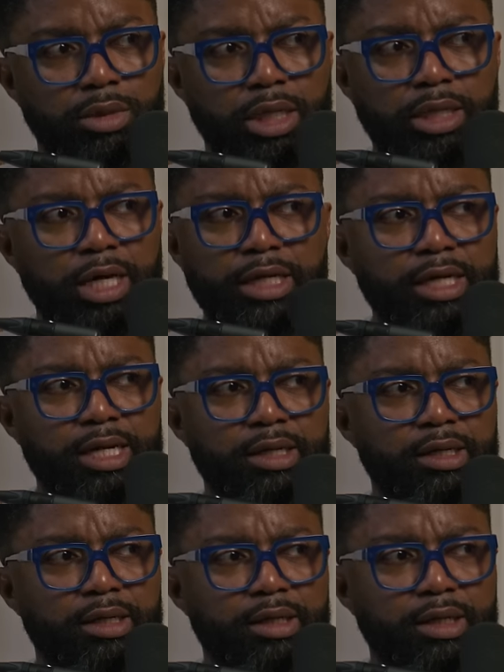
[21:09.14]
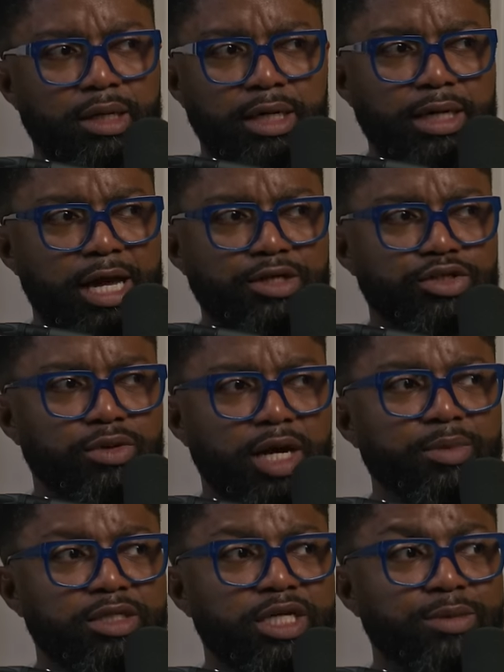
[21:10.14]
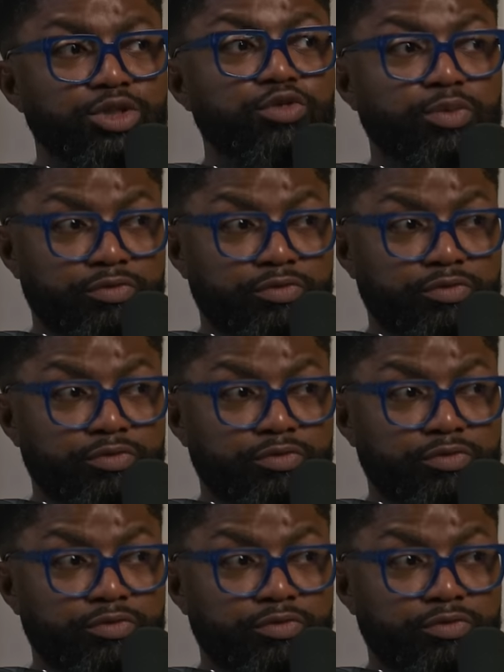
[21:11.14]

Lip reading: I didn't ask you how many times you've